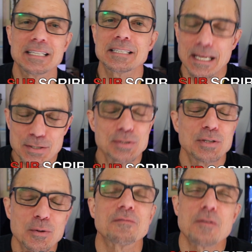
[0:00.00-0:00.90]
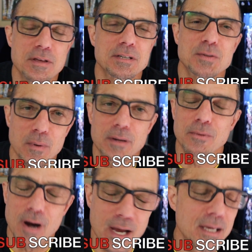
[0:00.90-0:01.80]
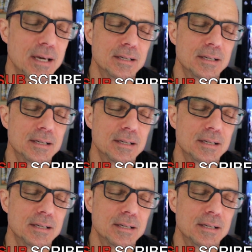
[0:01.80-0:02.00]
That should do it for this one, right?